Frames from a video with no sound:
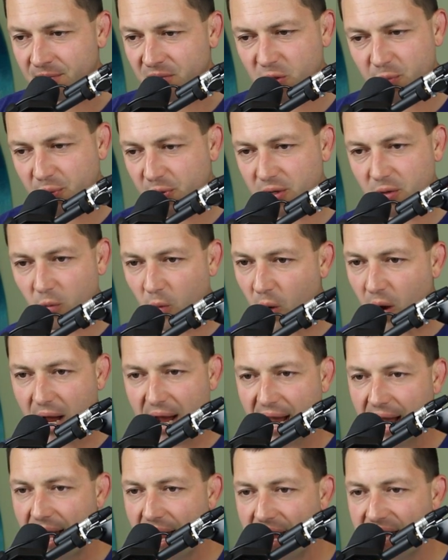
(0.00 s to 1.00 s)
They're putting
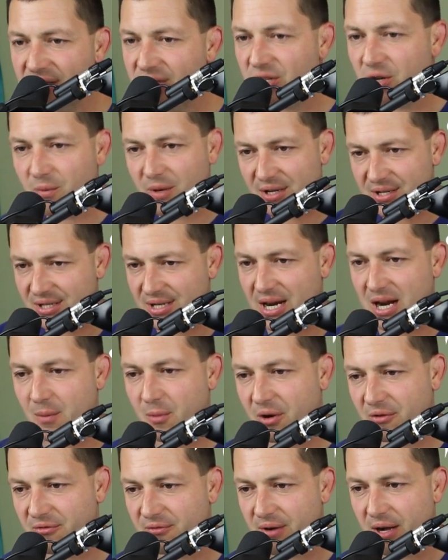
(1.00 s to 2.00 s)
way too much
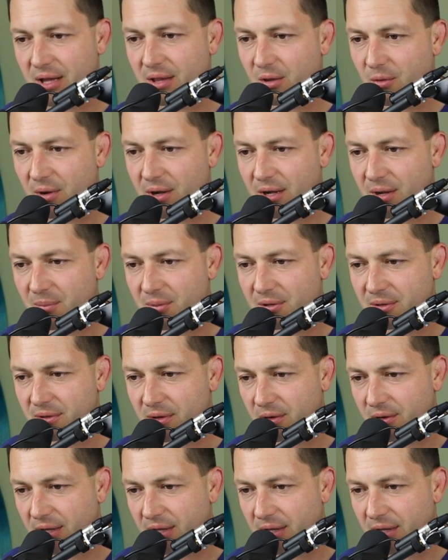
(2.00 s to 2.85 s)
time on follow-up,